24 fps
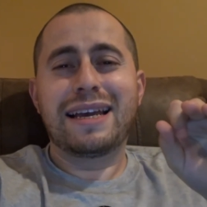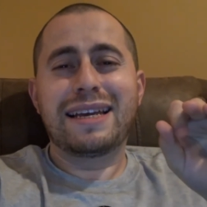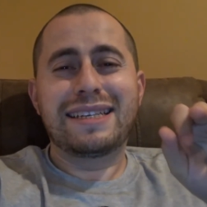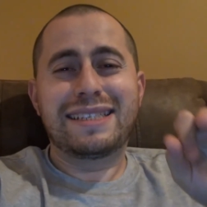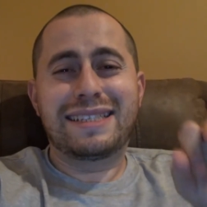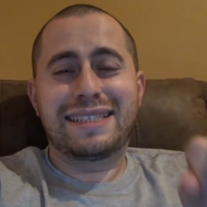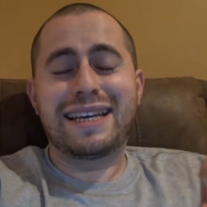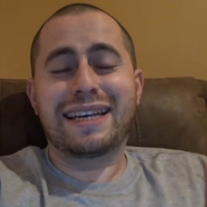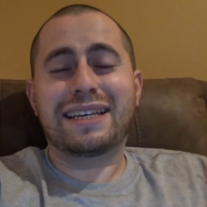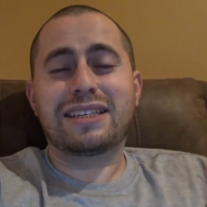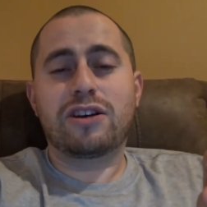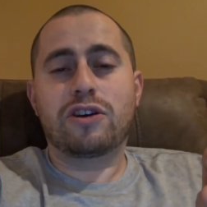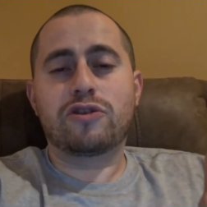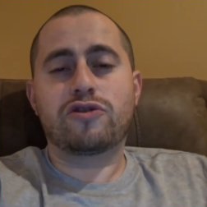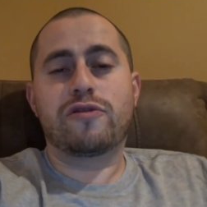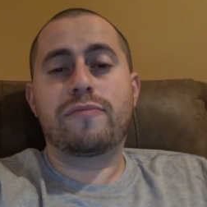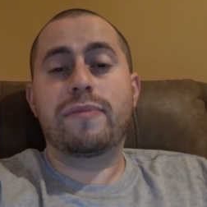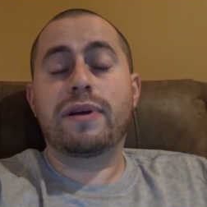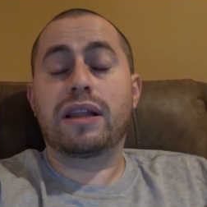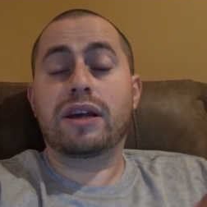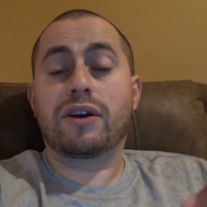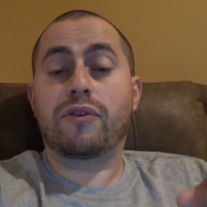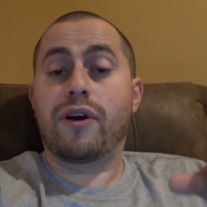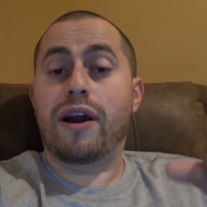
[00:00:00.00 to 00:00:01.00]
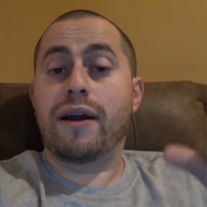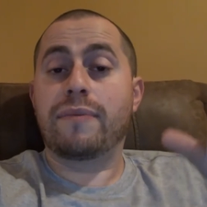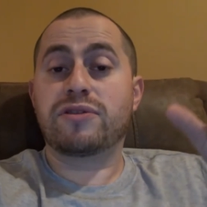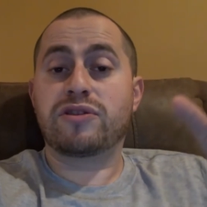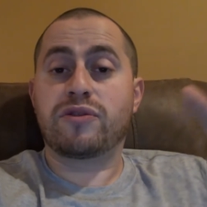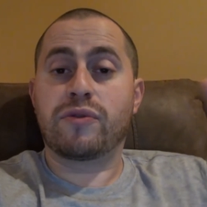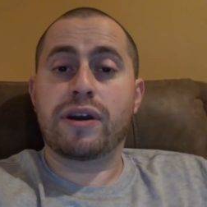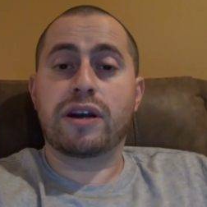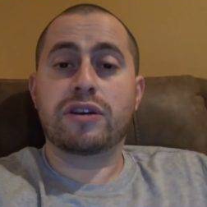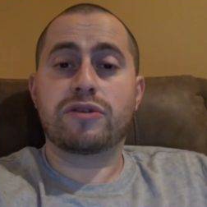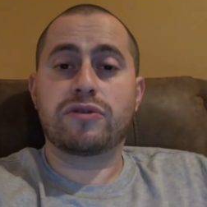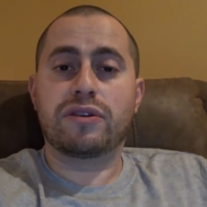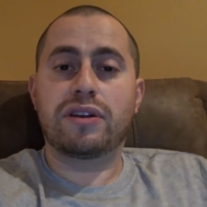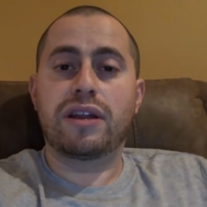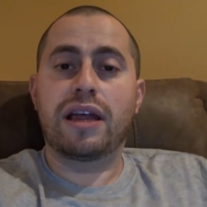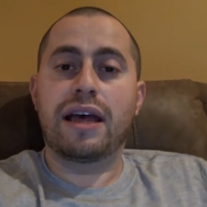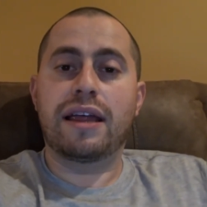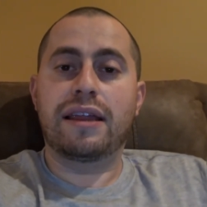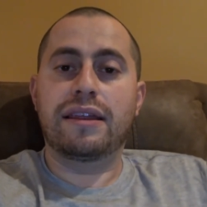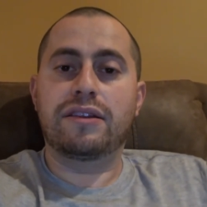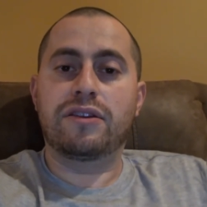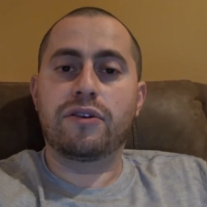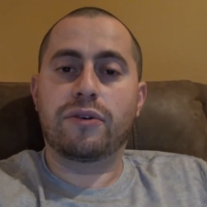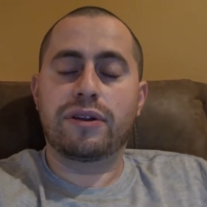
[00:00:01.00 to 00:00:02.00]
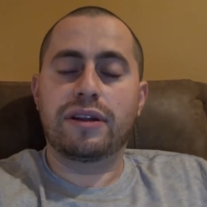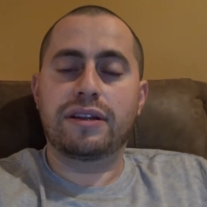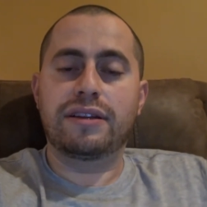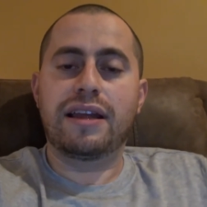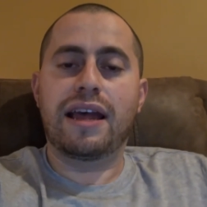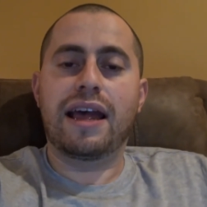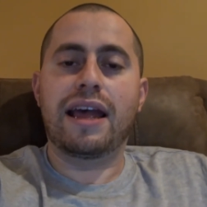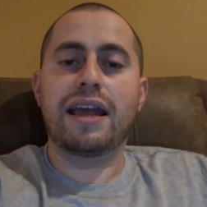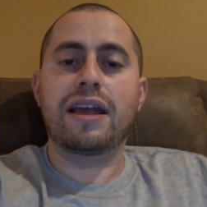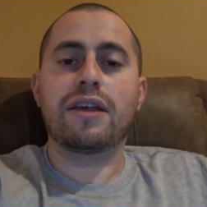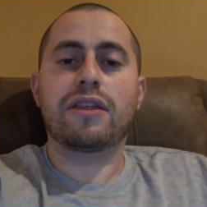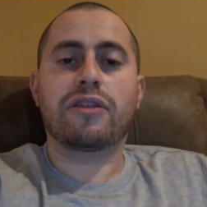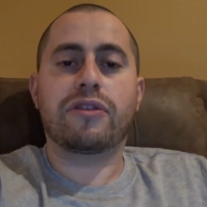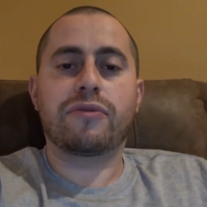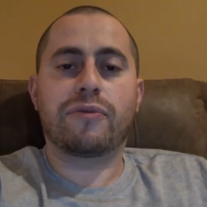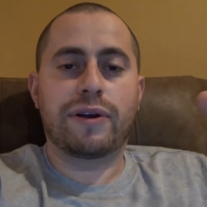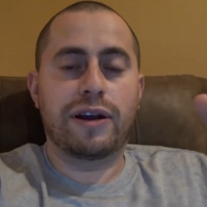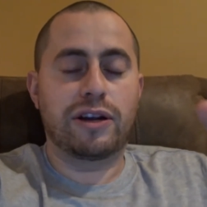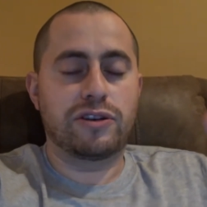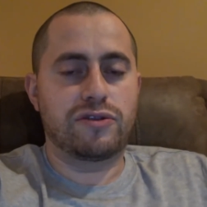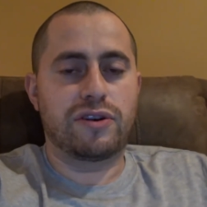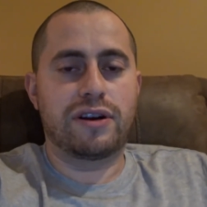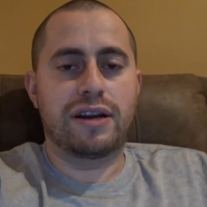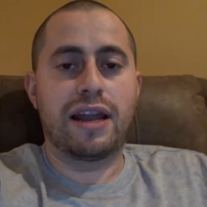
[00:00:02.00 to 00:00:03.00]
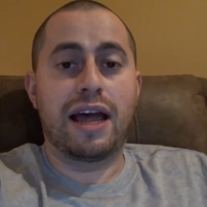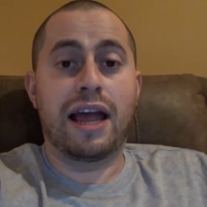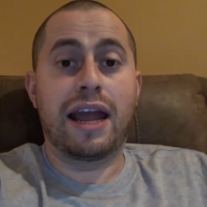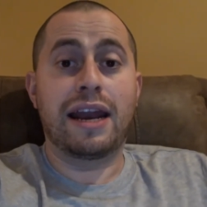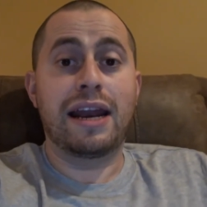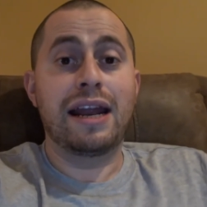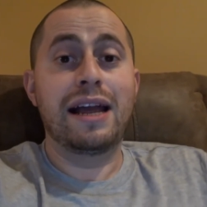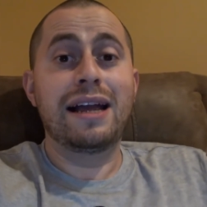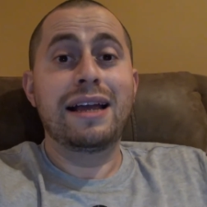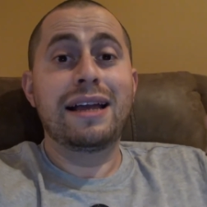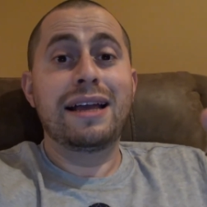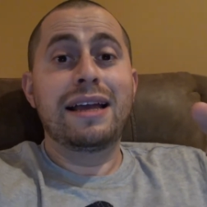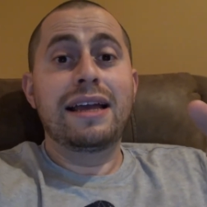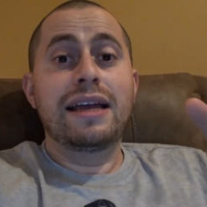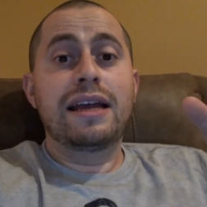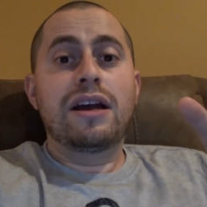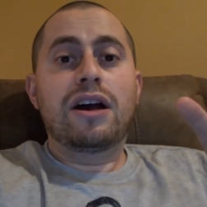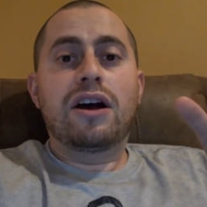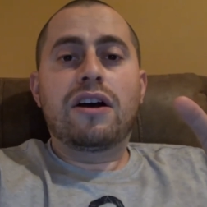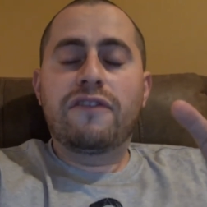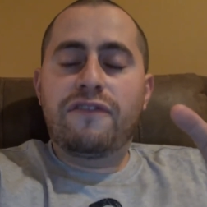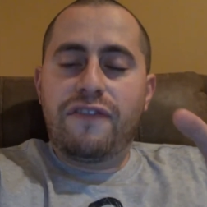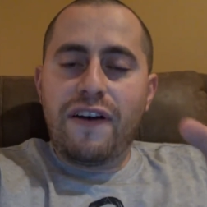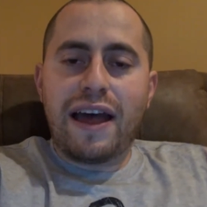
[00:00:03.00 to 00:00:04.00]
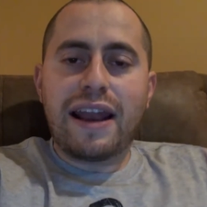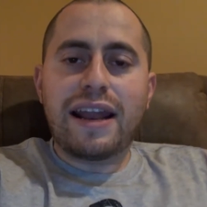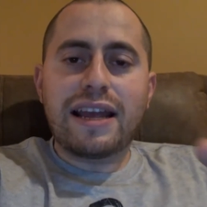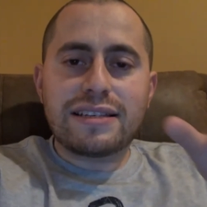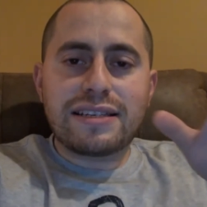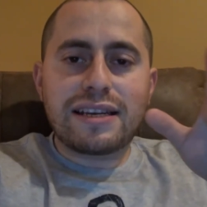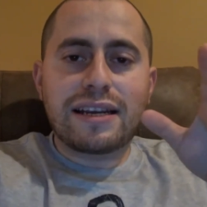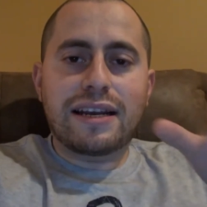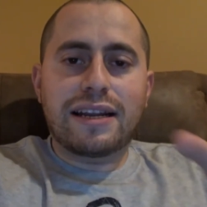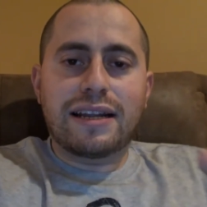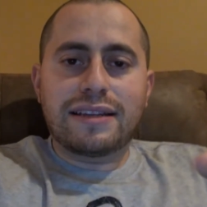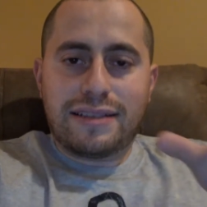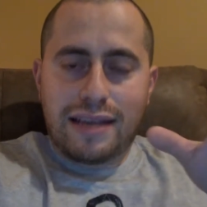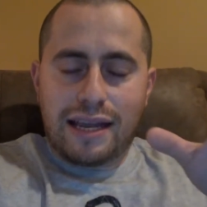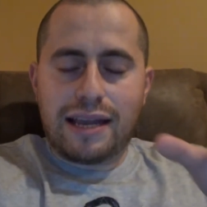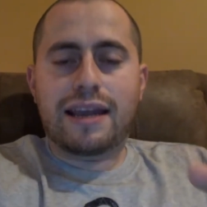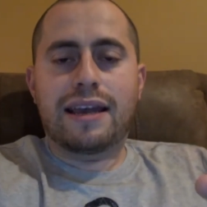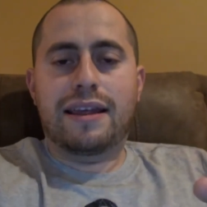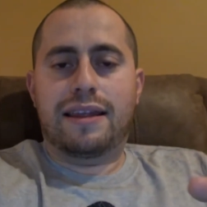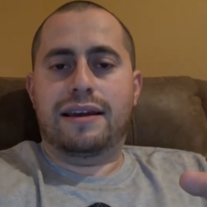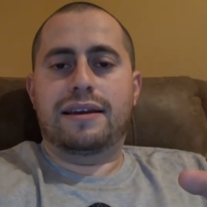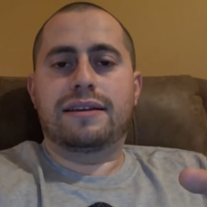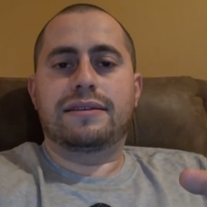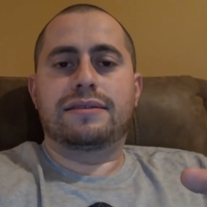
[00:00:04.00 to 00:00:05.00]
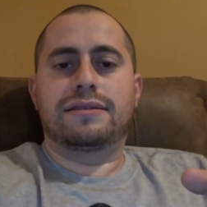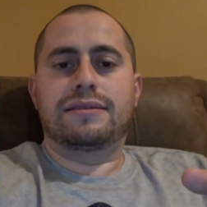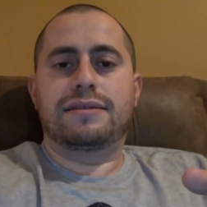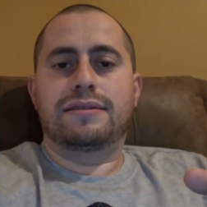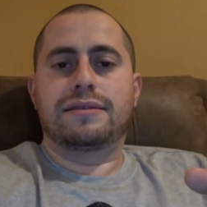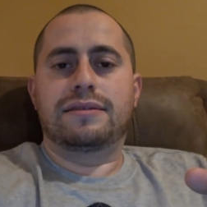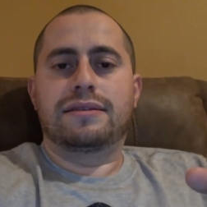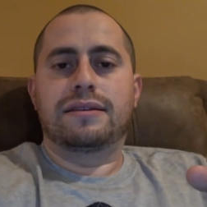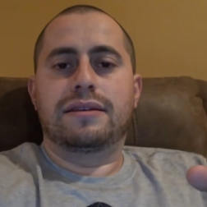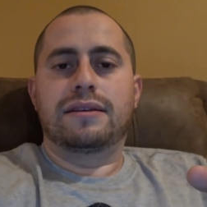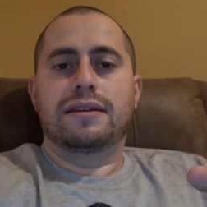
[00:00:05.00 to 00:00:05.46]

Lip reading: 600 milligrams, 300 during the day, 300 at night. A vet isn't going to tell you this